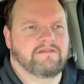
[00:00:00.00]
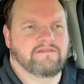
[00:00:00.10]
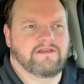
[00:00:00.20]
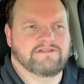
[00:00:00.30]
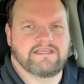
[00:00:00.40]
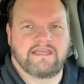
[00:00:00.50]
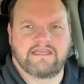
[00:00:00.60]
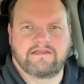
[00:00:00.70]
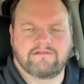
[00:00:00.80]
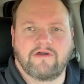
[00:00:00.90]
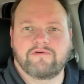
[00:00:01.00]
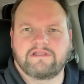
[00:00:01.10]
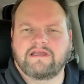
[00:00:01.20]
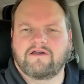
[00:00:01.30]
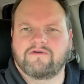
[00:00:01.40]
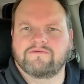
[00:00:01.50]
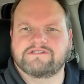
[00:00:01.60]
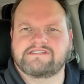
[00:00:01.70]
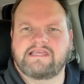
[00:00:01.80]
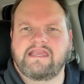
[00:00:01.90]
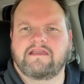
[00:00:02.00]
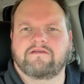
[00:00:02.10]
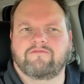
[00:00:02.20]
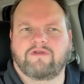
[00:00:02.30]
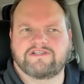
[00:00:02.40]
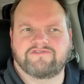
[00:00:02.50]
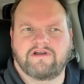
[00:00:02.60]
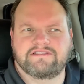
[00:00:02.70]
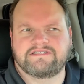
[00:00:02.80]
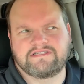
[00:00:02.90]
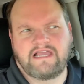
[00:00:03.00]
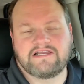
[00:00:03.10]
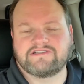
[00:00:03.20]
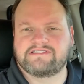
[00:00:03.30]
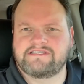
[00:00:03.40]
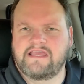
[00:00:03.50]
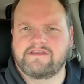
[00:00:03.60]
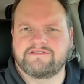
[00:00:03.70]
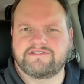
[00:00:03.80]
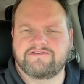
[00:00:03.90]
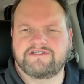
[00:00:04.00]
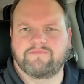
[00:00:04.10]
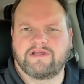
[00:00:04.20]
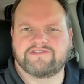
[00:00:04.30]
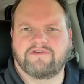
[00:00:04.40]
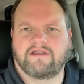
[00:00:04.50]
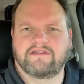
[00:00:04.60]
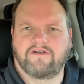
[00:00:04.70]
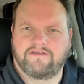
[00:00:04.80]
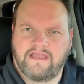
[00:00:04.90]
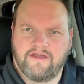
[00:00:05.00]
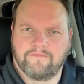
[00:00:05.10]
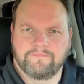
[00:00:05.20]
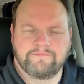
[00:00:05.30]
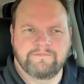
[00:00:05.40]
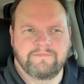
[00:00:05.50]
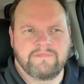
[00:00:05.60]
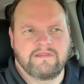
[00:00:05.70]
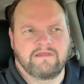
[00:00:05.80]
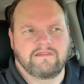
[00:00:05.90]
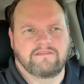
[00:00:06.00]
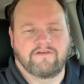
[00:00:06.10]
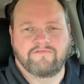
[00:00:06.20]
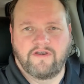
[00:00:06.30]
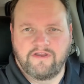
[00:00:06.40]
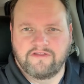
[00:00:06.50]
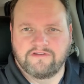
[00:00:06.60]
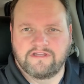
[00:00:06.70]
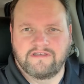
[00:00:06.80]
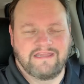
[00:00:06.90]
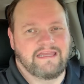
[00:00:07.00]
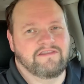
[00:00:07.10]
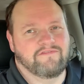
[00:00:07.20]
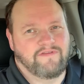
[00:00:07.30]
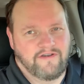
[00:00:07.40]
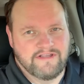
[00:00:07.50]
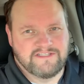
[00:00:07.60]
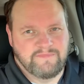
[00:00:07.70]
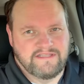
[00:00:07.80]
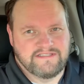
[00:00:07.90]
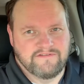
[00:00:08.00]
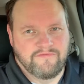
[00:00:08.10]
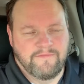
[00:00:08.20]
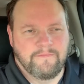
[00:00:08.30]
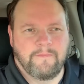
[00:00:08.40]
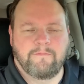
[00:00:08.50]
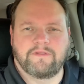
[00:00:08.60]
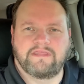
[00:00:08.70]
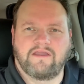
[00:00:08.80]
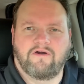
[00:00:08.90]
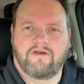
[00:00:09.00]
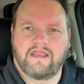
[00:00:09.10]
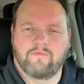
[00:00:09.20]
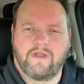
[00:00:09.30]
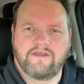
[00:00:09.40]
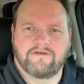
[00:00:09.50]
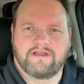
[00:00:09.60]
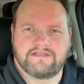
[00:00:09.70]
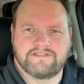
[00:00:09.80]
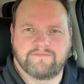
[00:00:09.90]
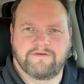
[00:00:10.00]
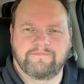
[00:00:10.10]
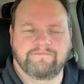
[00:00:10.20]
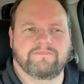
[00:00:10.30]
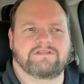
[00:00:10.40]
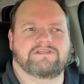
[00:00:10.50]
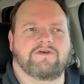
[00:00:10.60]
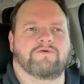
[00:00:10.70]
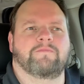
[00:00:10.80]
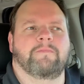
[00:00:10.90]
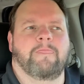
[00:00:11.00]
there's a locally owned steak restaurant, it's actually a steak and sushi restaurant in our town. They're very good and they're very expensive, but they are a Waitr customer. So